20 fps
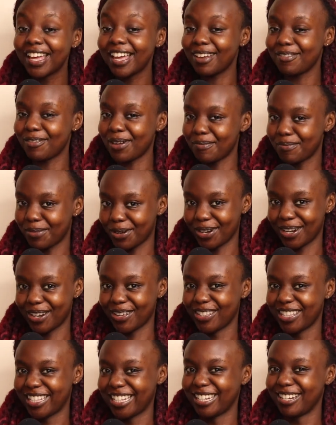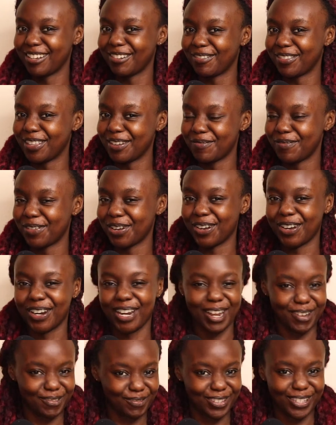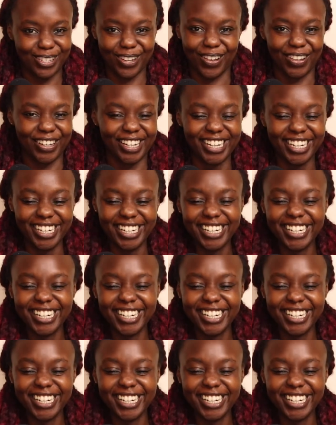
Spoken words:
If I pronounce any of them wrong, I'm sorry.